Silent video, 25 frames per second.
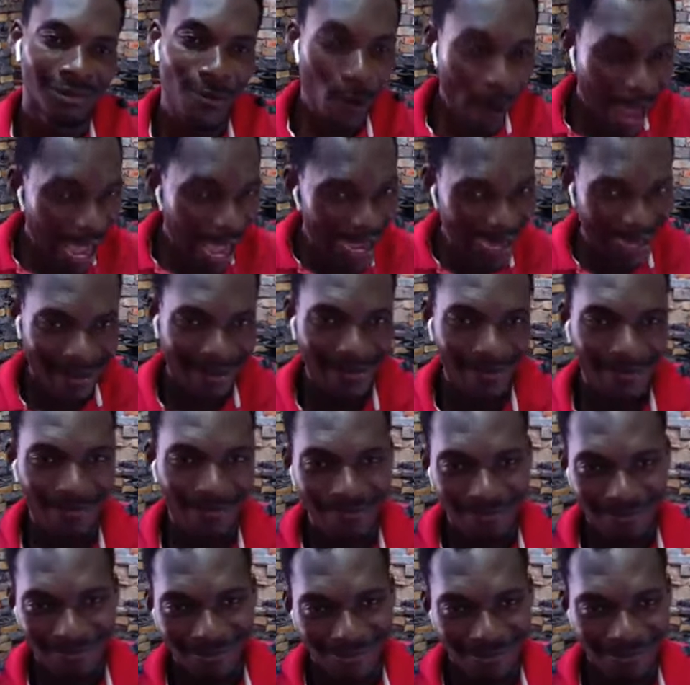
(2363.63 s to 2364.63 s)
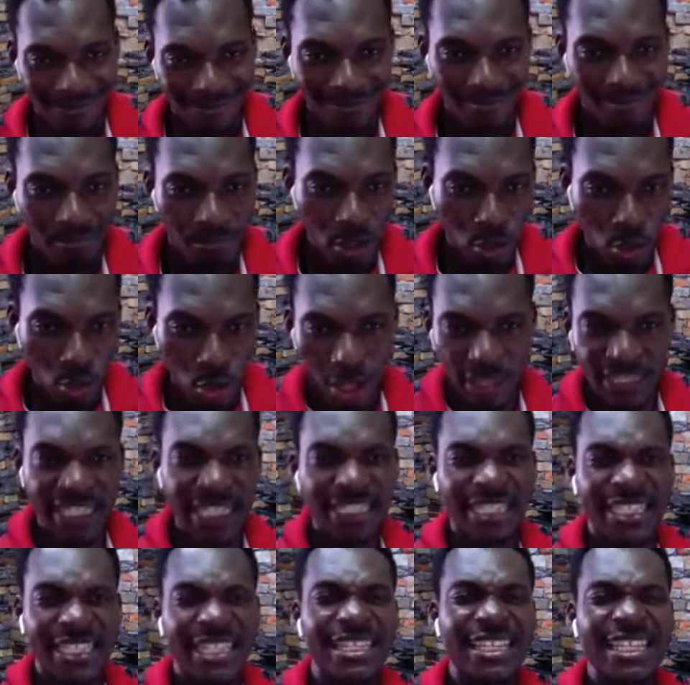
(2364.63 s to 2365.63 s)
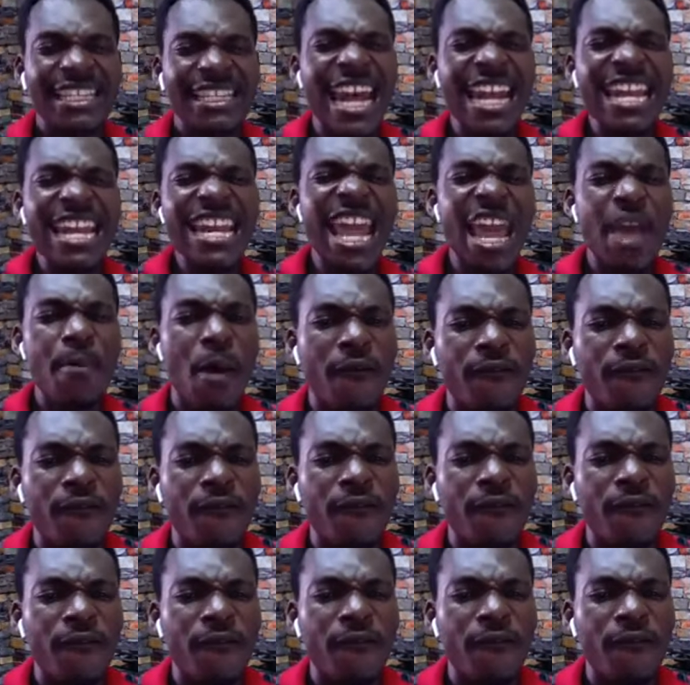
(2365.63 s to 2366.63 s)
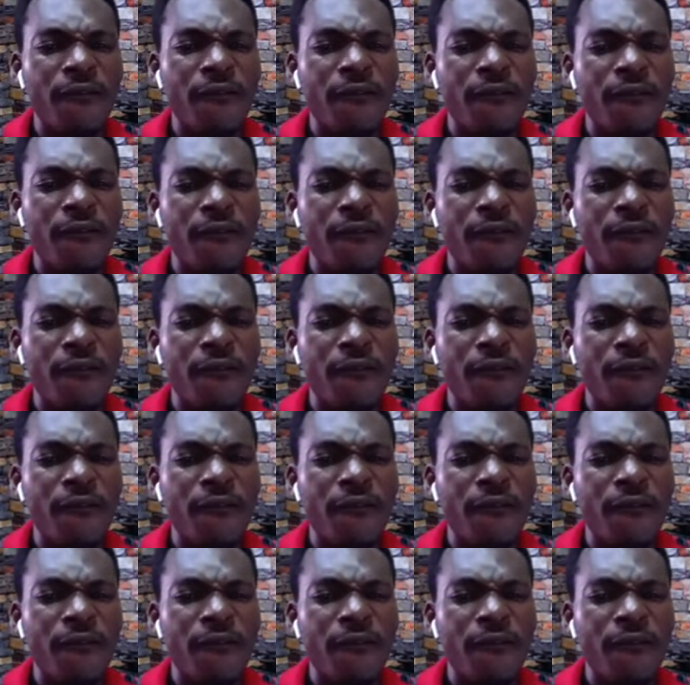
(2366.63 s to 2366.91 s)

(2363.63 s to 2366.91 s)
Why? Because it is in the name of God.